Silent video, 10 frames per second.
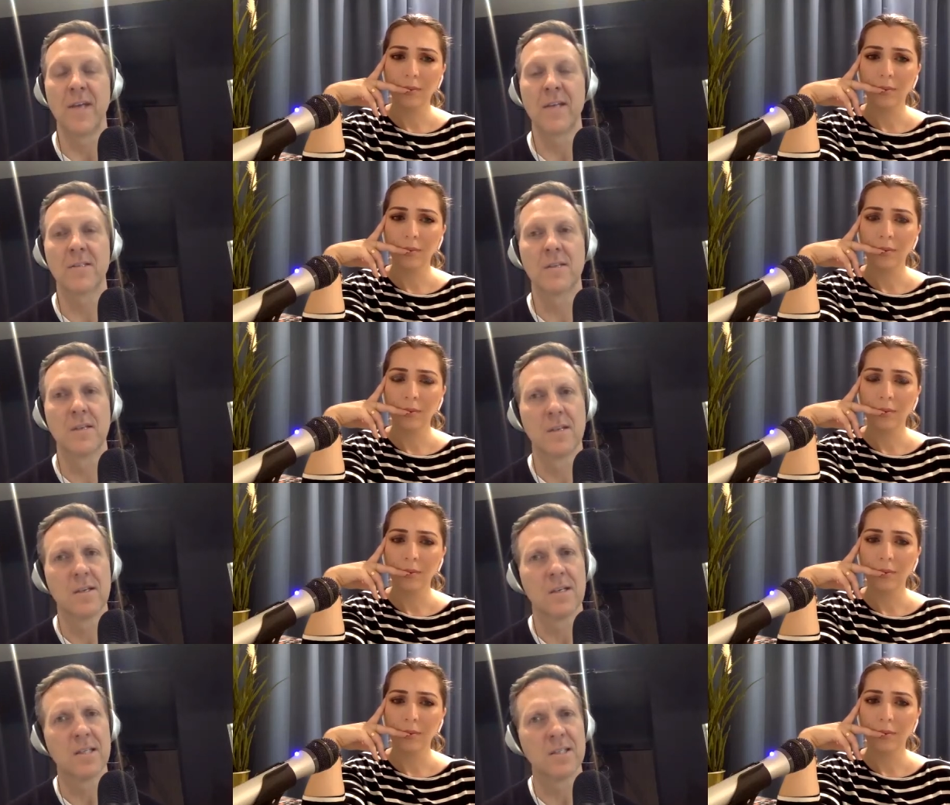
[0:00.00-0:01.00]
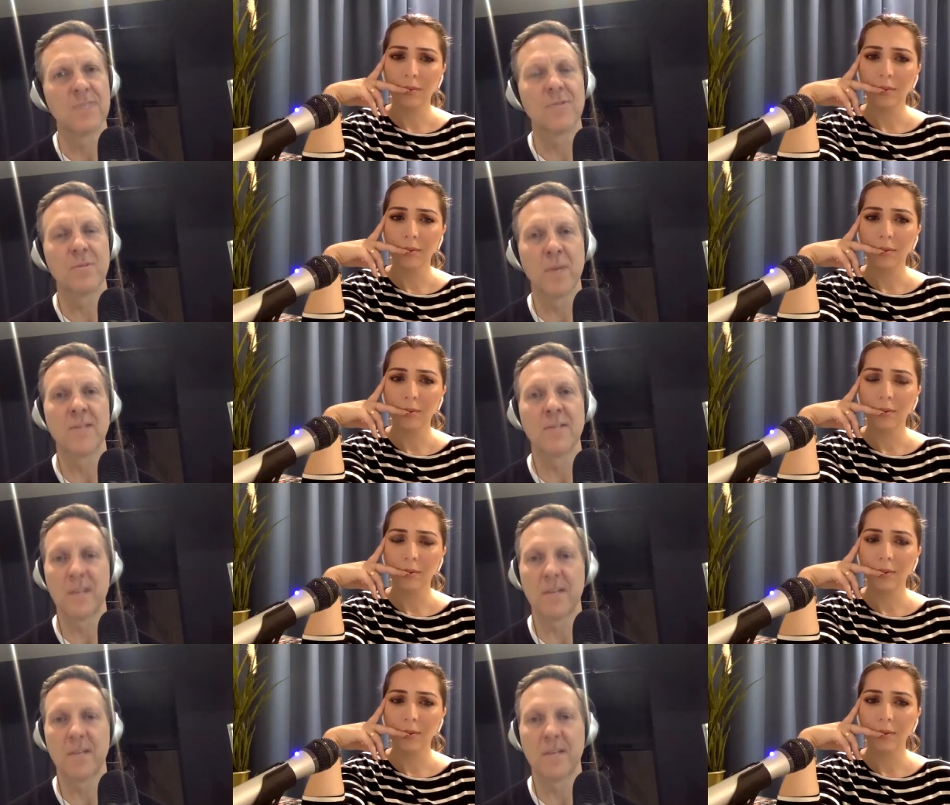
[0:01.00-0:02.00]
Speaker 1: that's a different
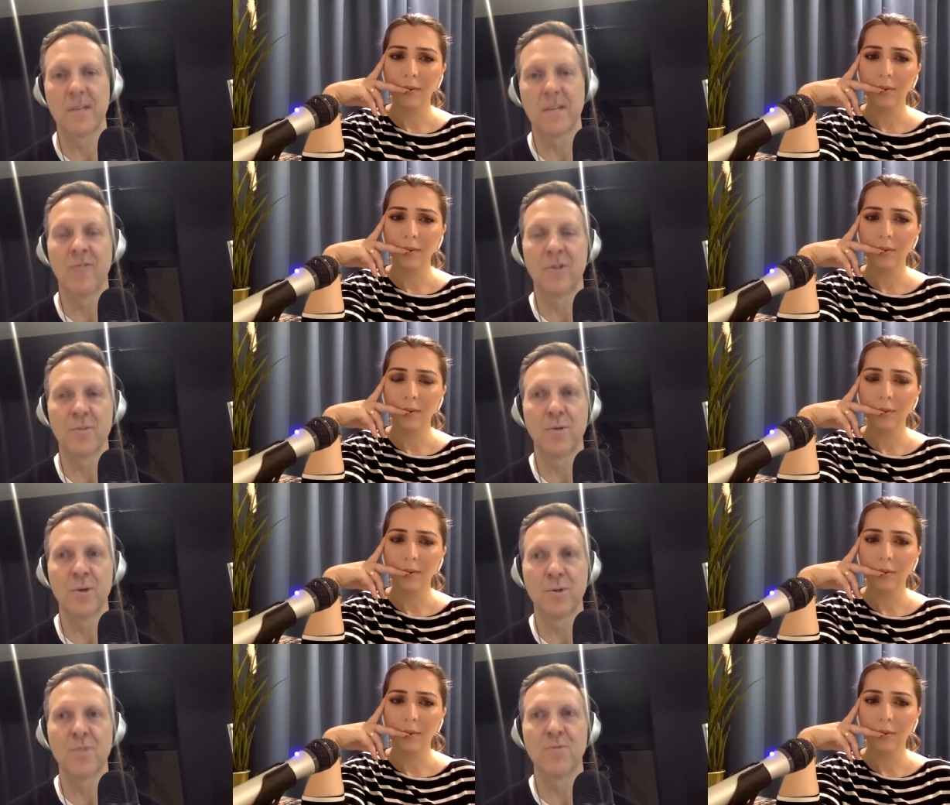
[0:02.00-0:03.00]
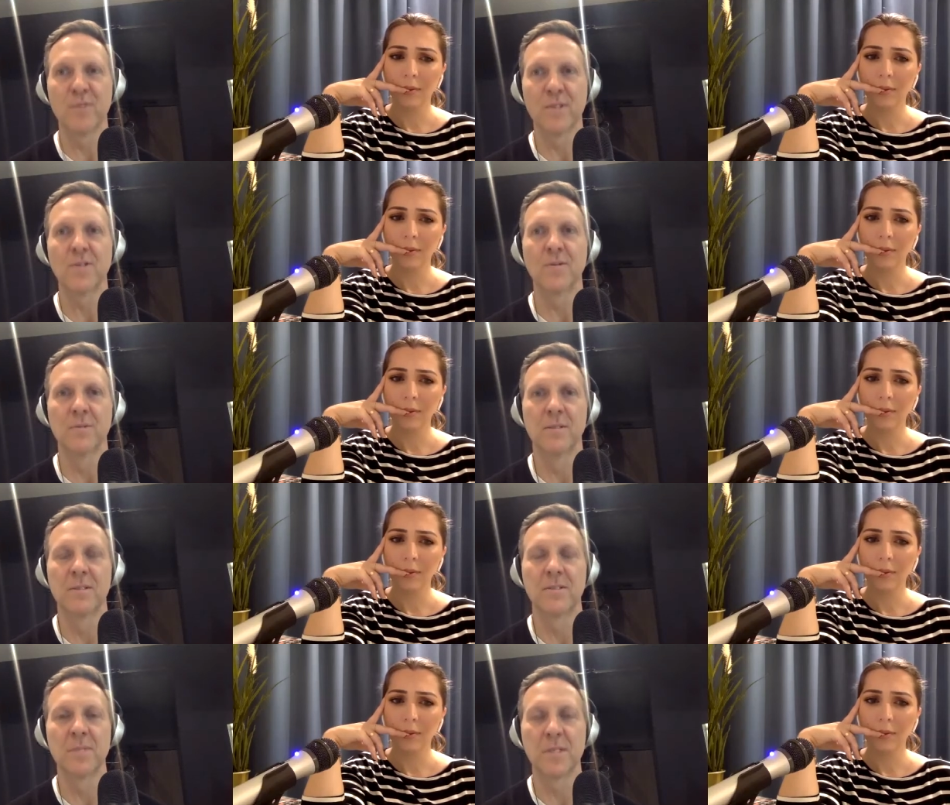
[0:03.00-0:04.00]
mindset for a lot of entrepreneurs to move into,
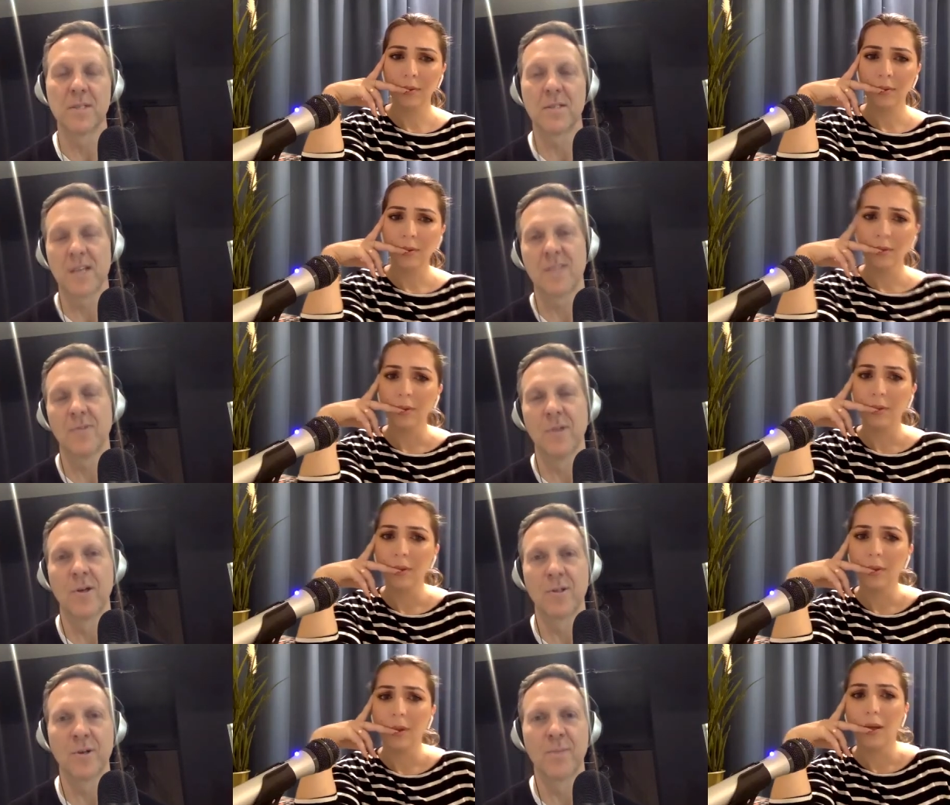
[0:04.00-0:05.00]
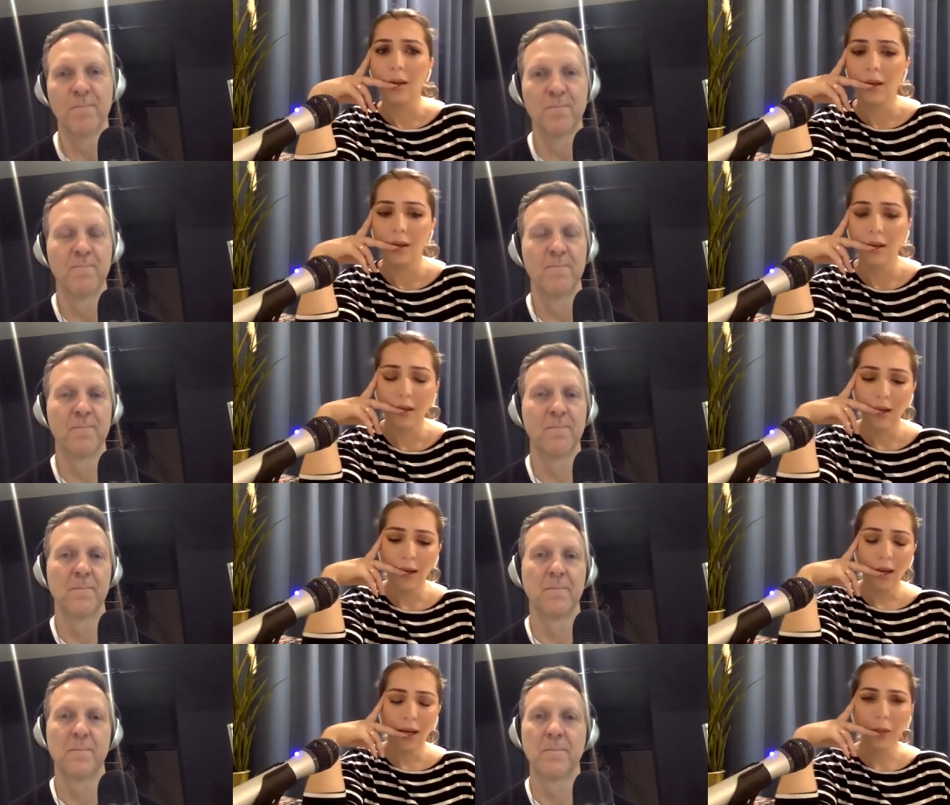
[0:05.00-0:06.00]
to be successful long-term.
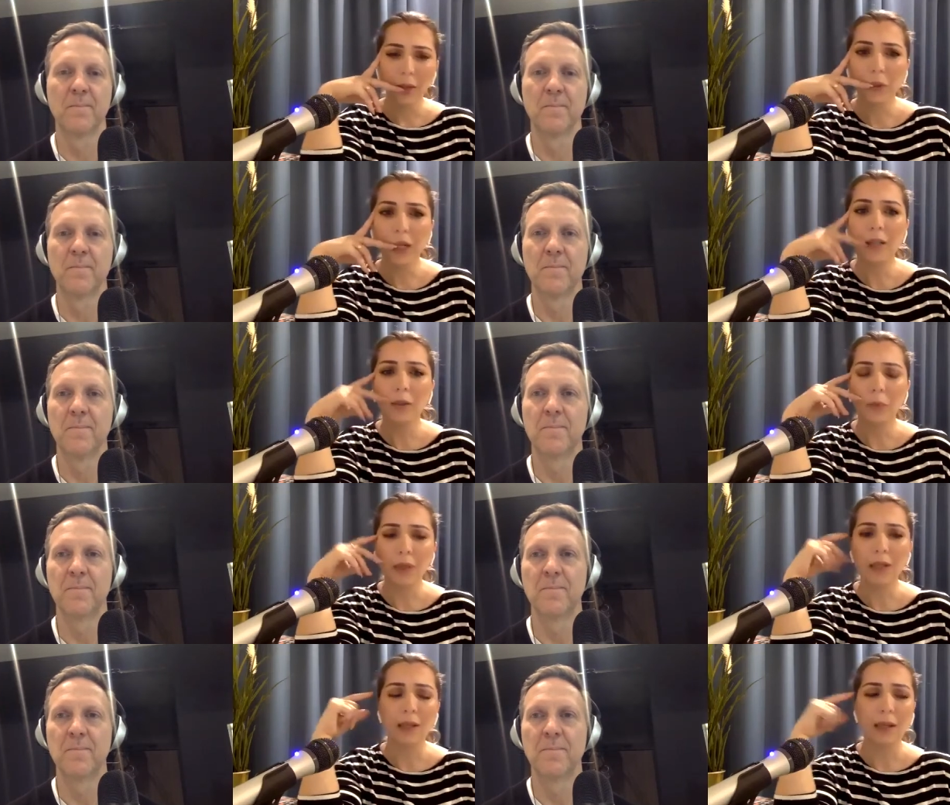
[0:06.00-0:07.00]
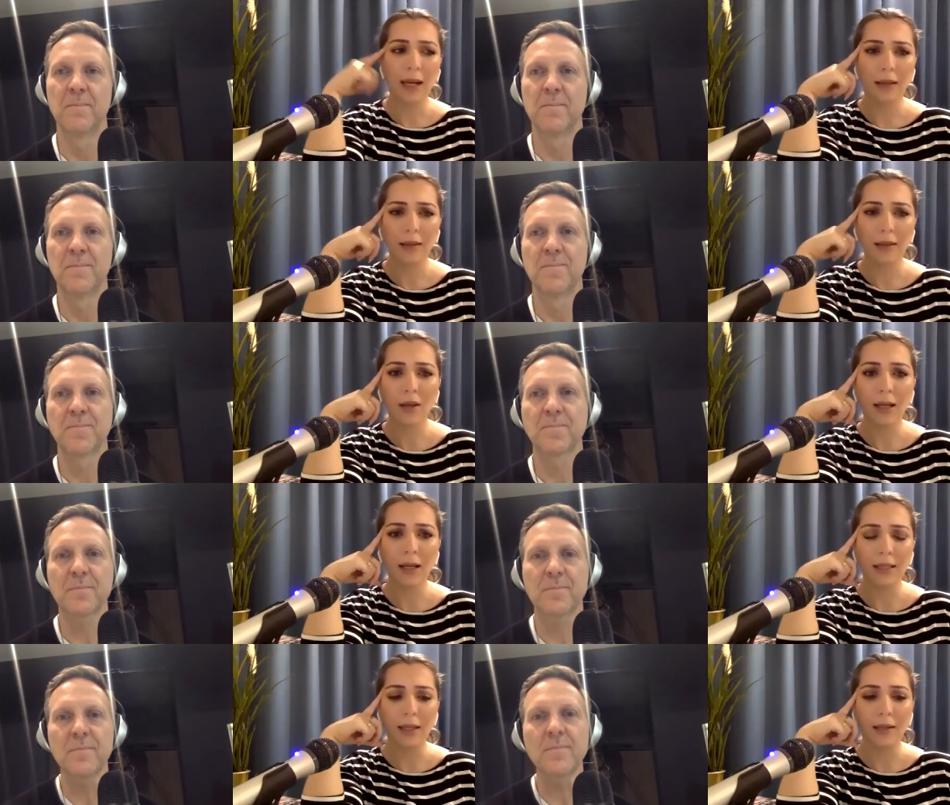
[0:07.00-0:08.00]
Speaker 2: I really, really like this
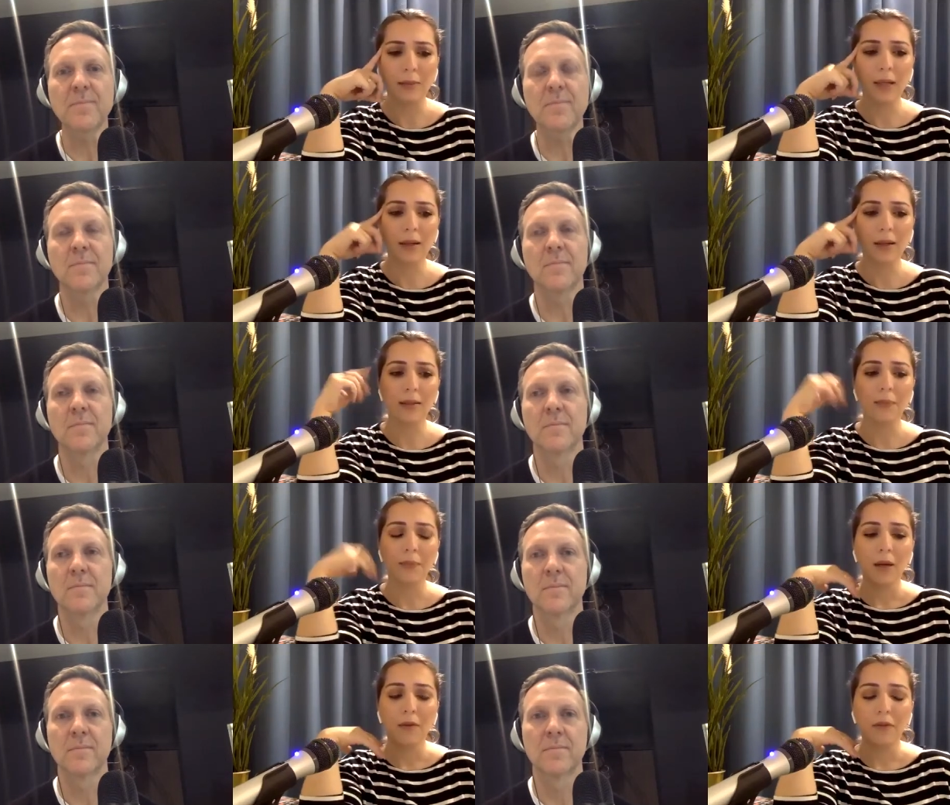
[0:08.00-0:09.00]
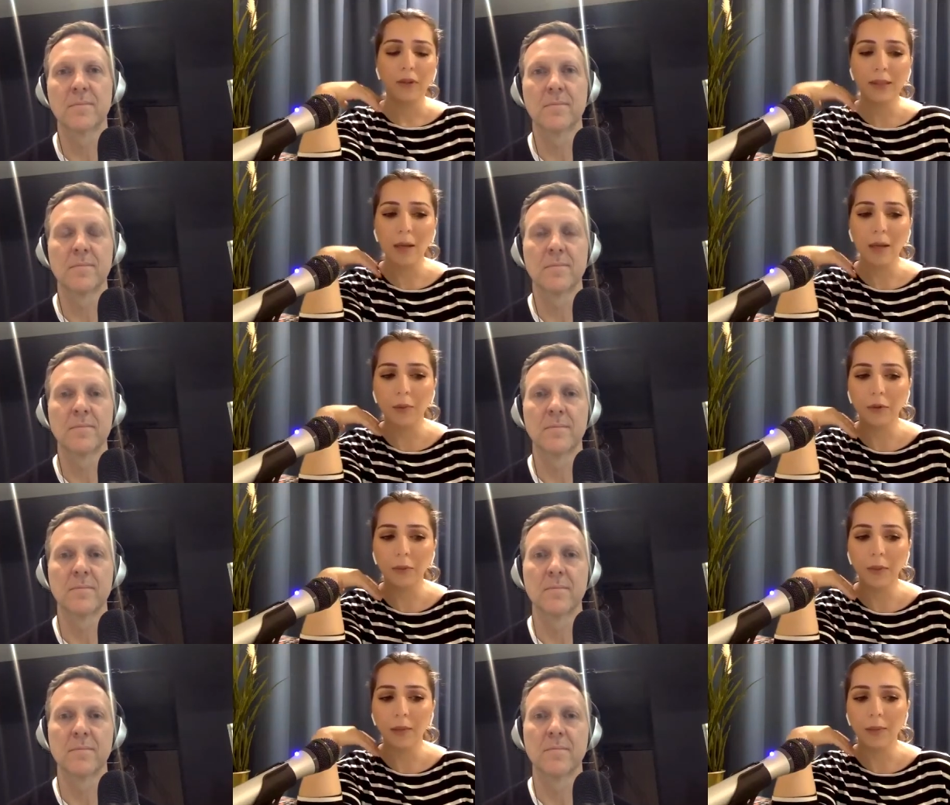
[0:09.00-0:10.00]
idea, because, for example,
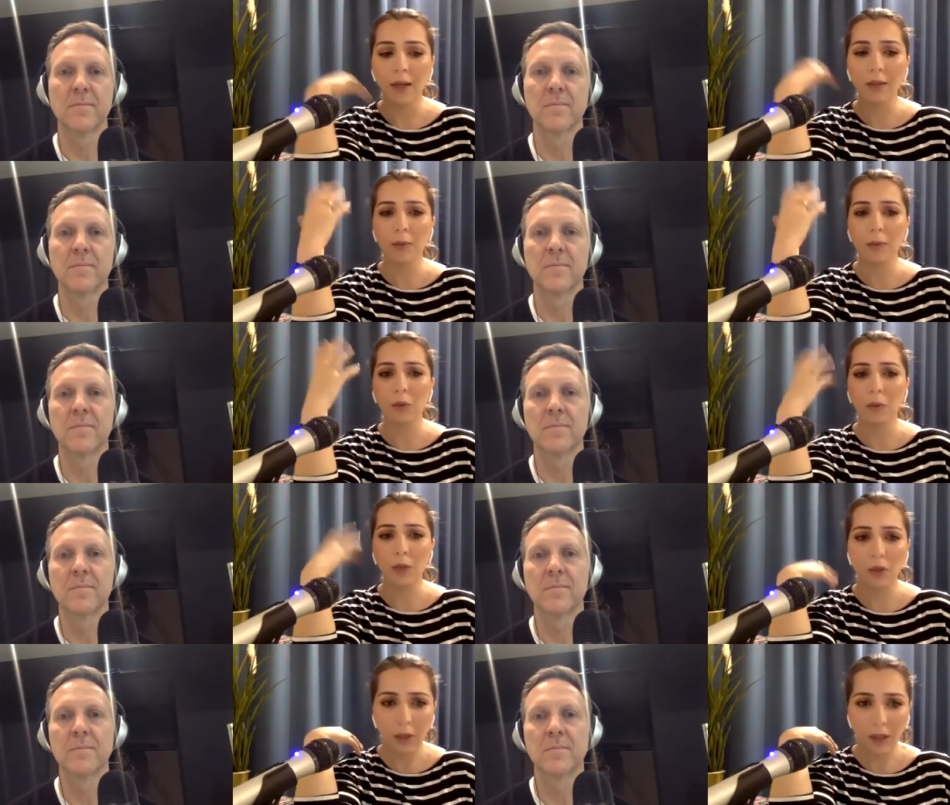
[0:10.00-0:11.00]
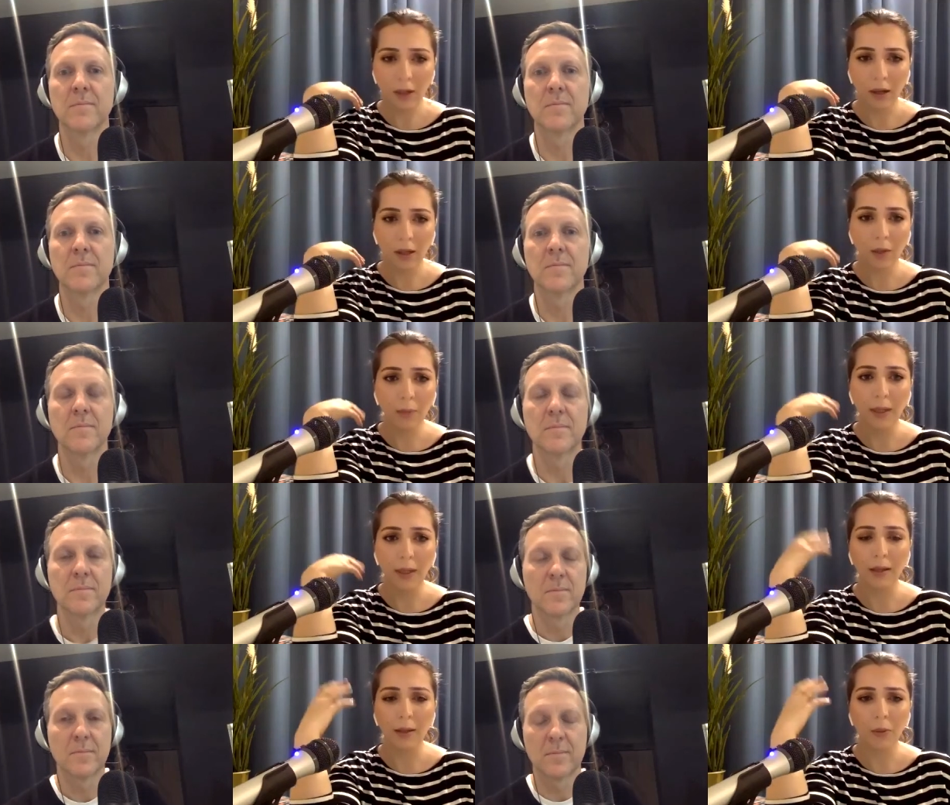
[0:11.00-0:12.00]
for me and my husband, when we started our company,